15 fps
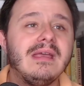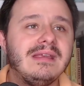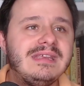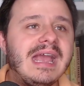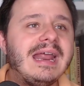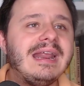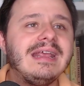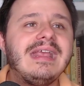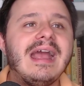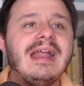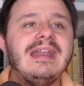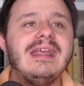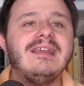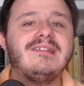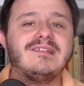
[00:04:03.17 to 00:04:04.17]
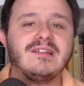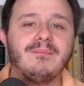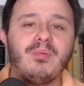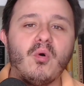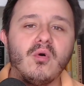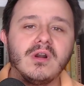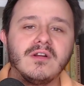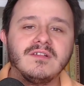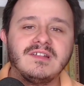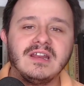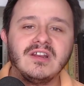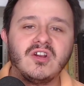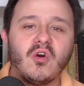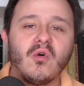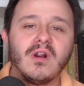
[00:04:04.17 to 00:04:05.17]
Yet again, his supporters
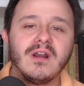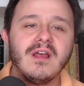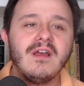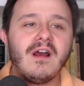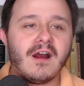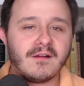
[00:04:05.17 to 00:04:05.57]
in court